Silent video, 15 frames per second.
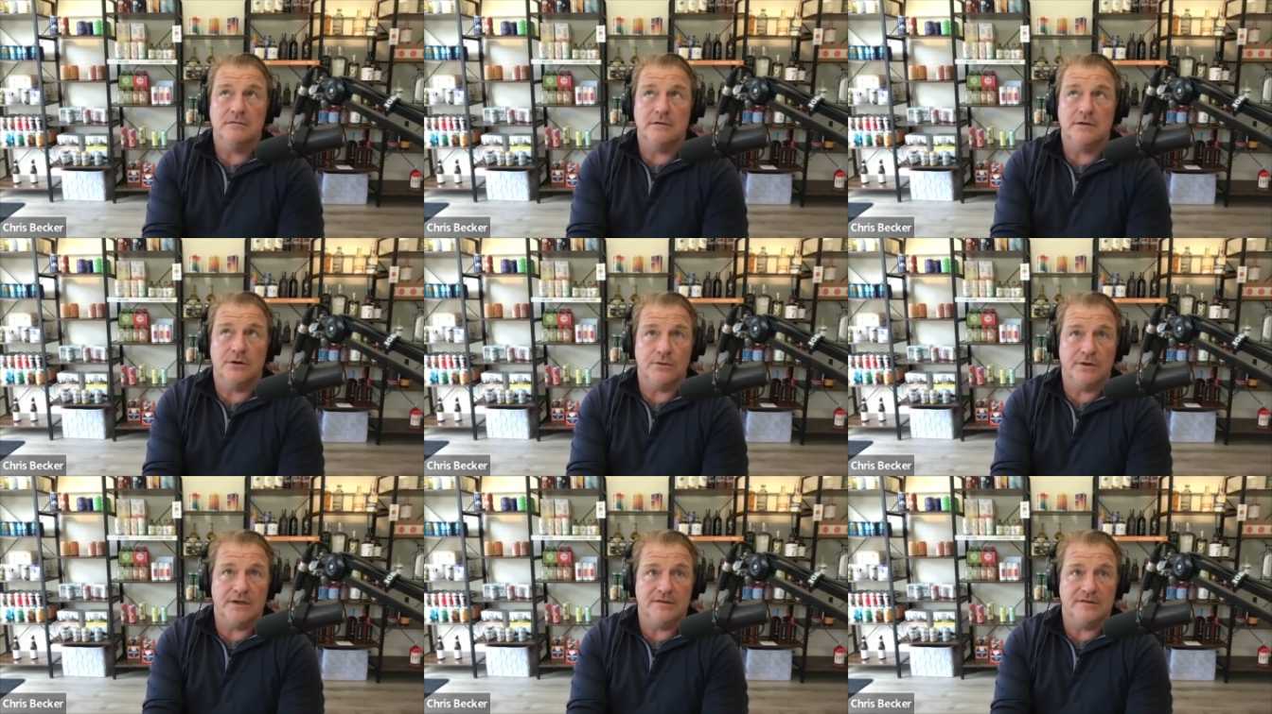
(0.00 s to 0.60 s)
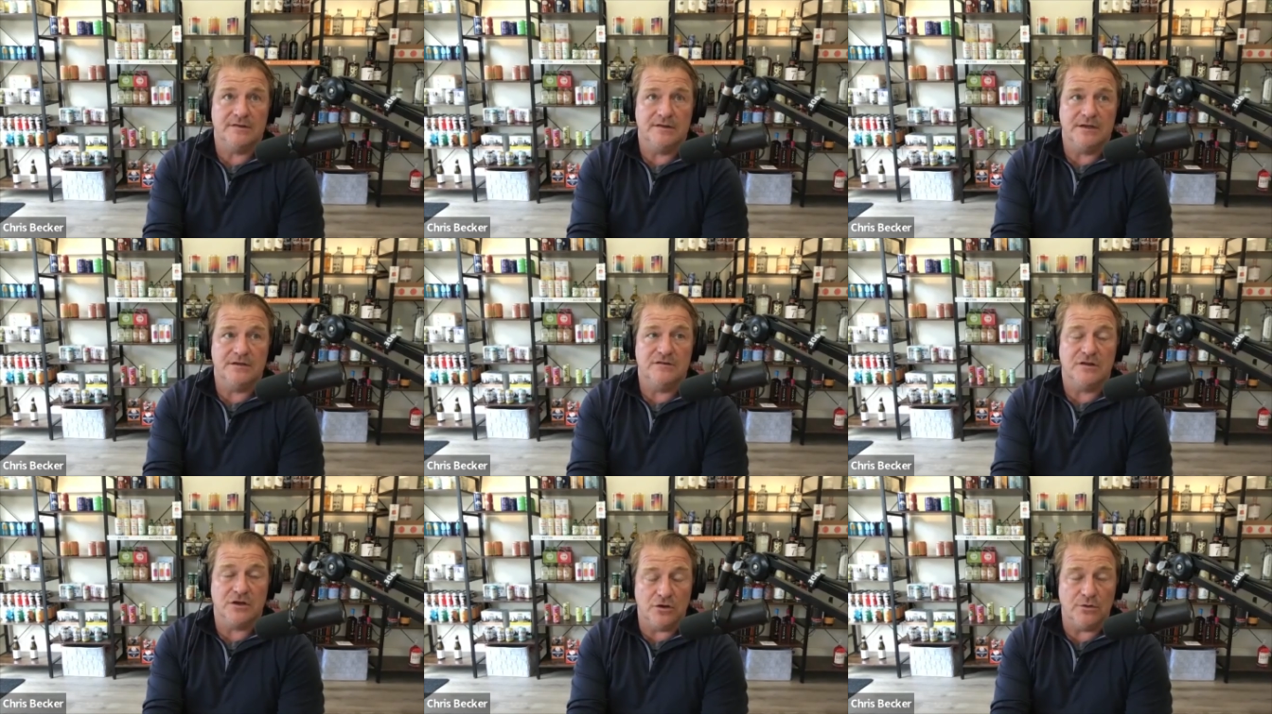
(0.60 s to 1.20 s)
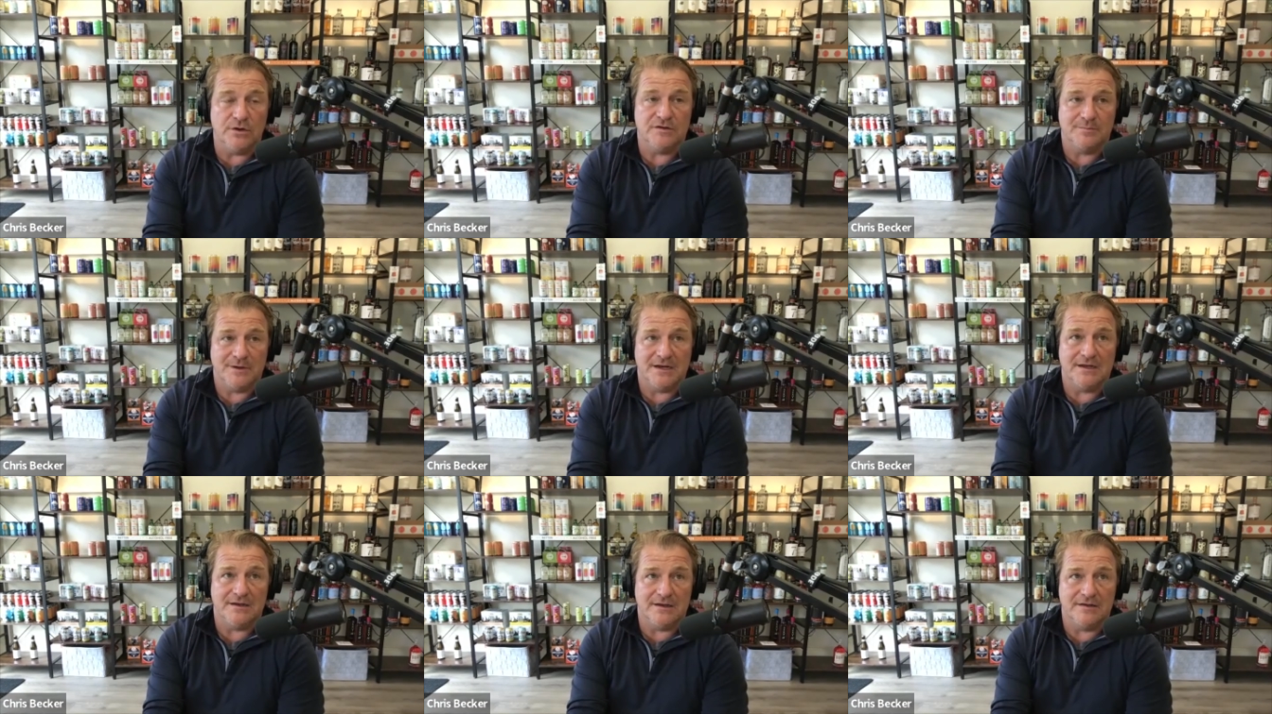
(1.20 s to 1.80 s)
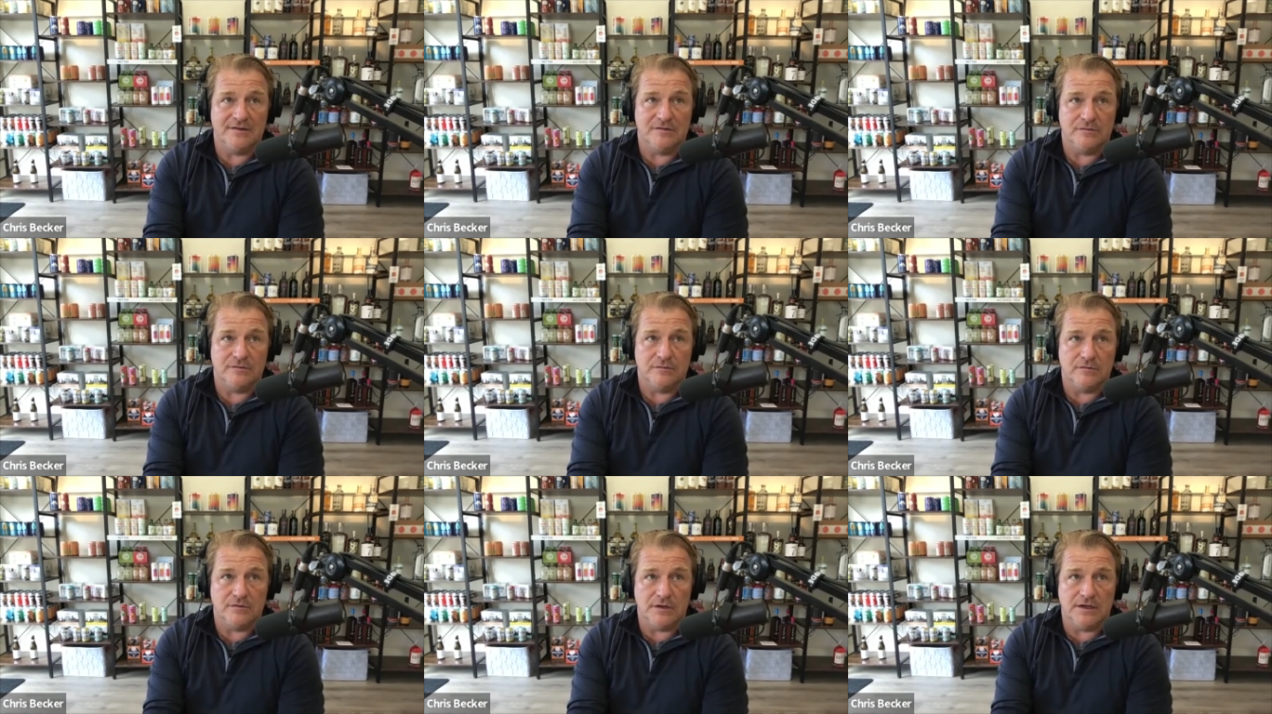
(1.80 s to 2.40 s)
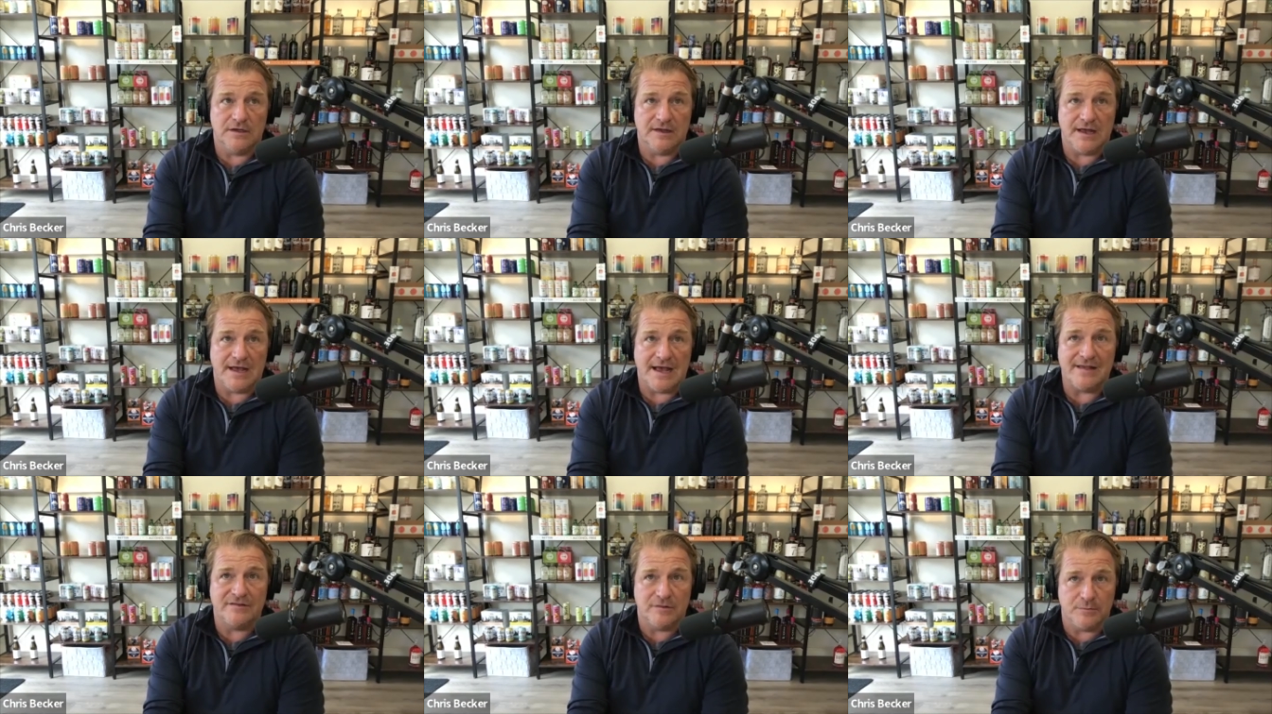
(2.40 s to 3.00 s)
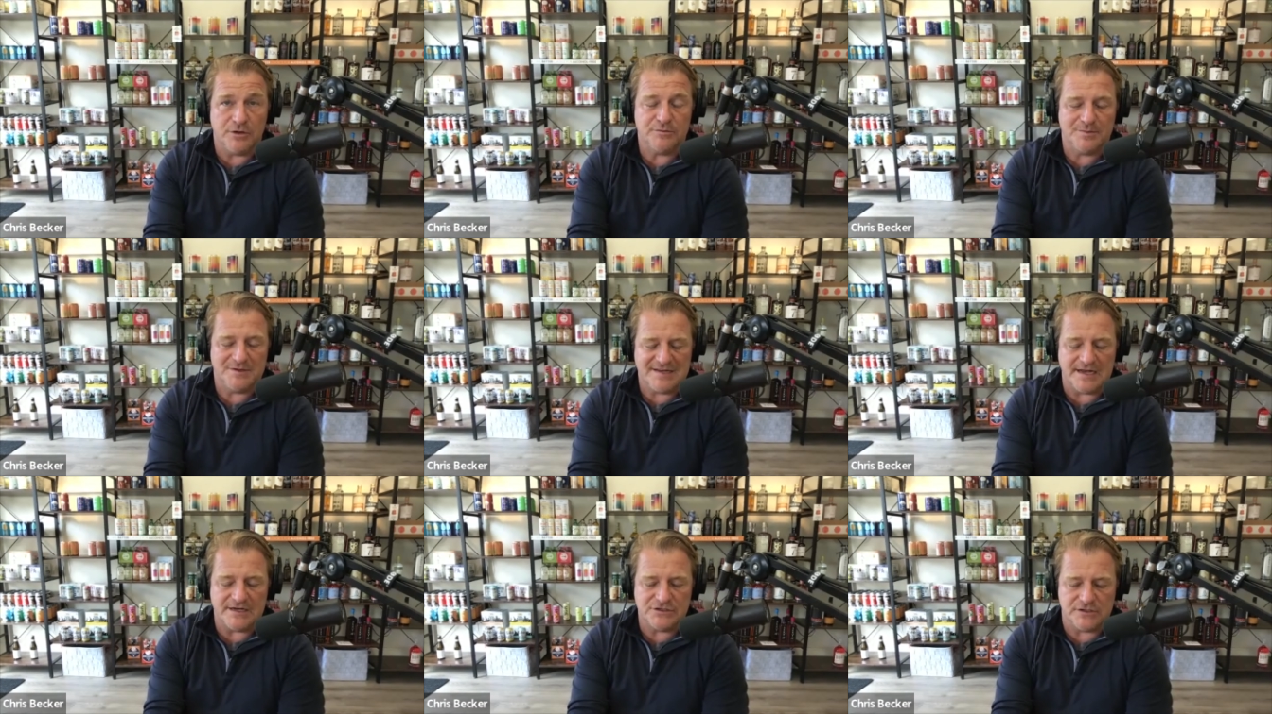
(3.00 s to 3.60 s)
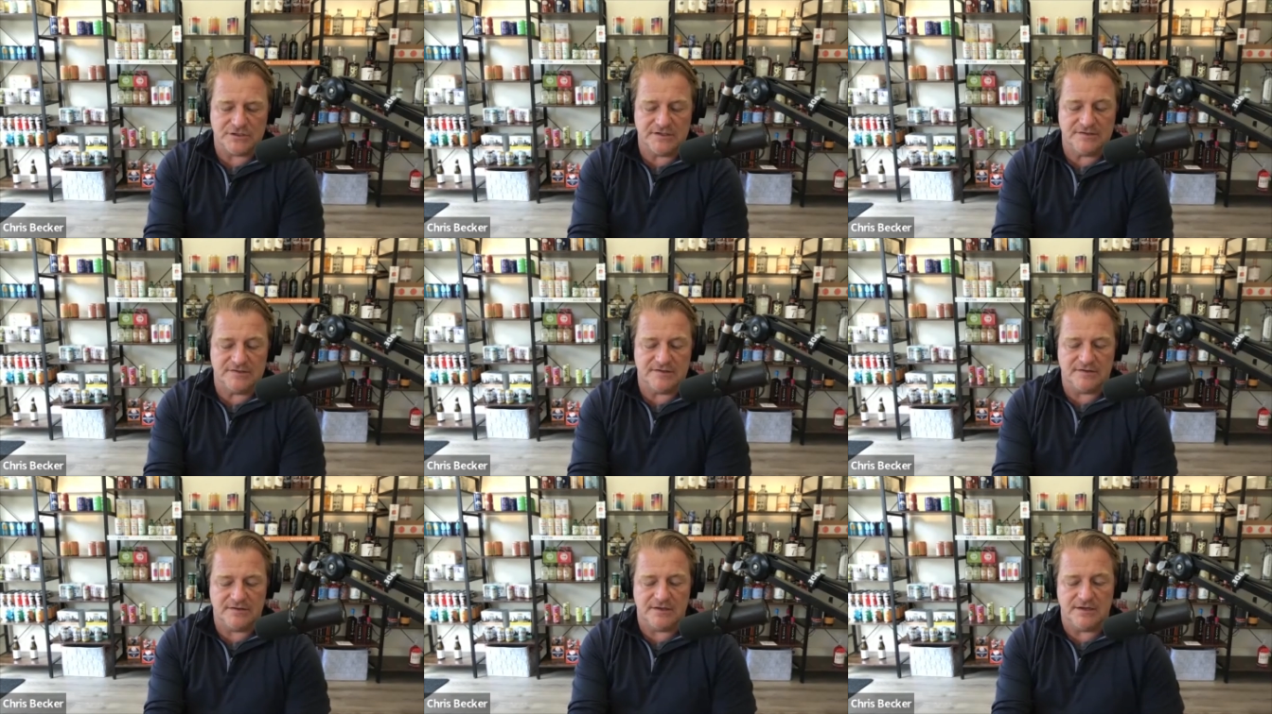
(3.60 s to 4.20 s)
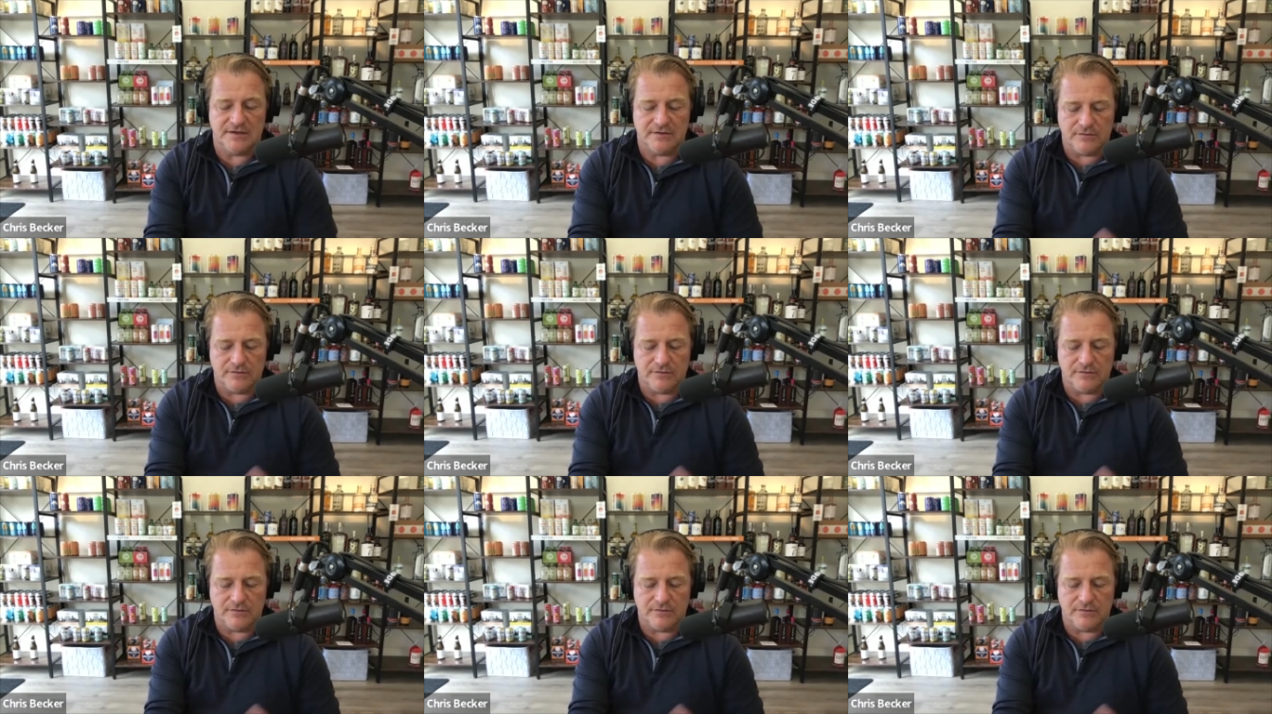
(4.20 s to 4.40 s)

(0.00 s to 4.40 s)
you know, is is the newest, but is it has the most potential is the